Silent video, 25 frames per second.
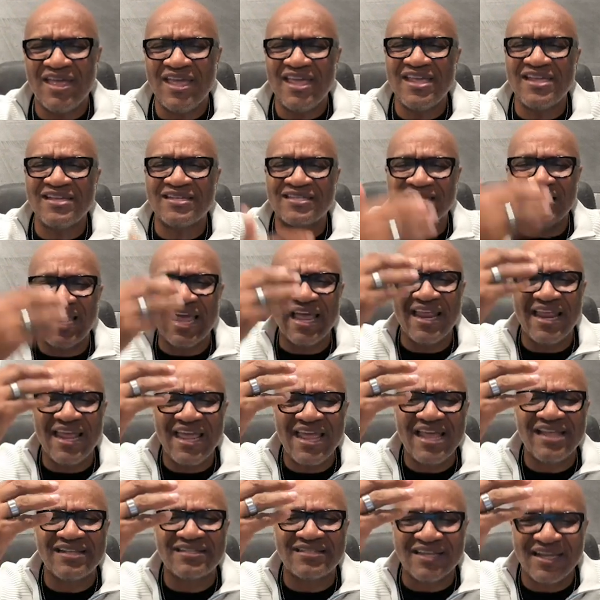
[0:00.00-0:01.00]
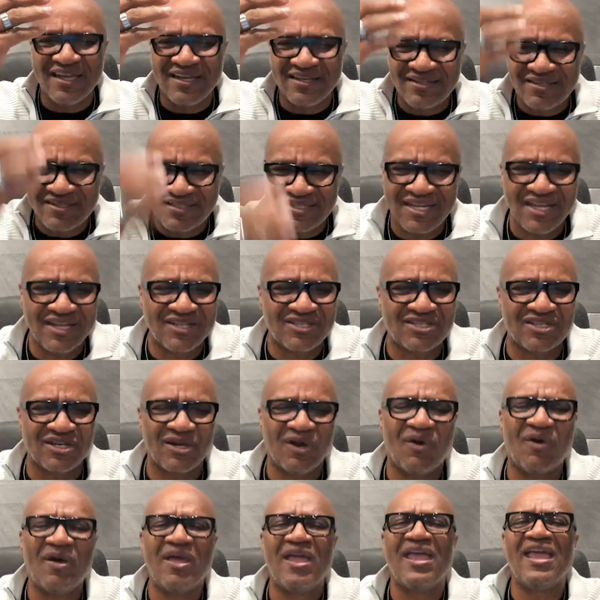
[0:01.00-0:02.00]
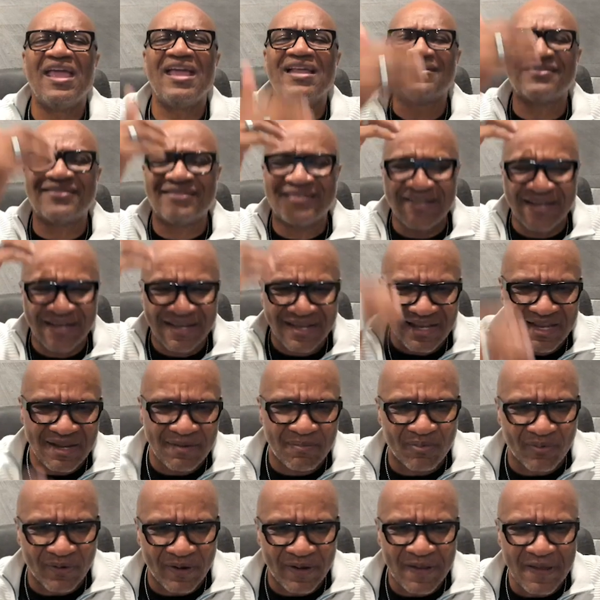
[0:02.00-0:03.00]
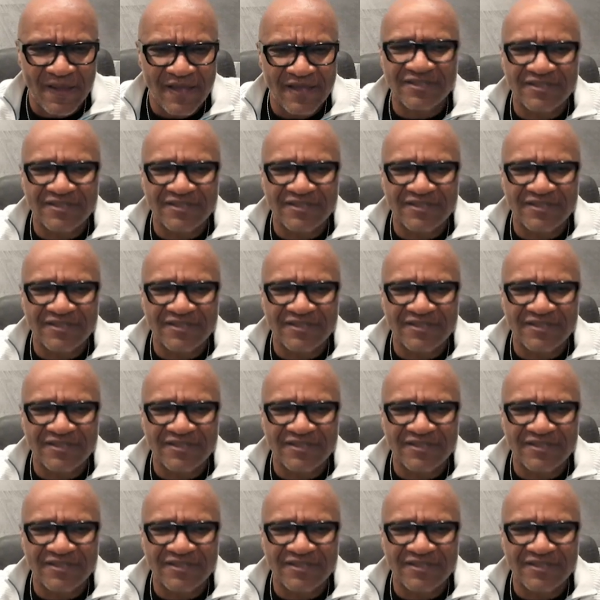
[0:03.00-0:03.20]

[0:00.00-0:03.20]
He's saying it's intentional. It's deliberate.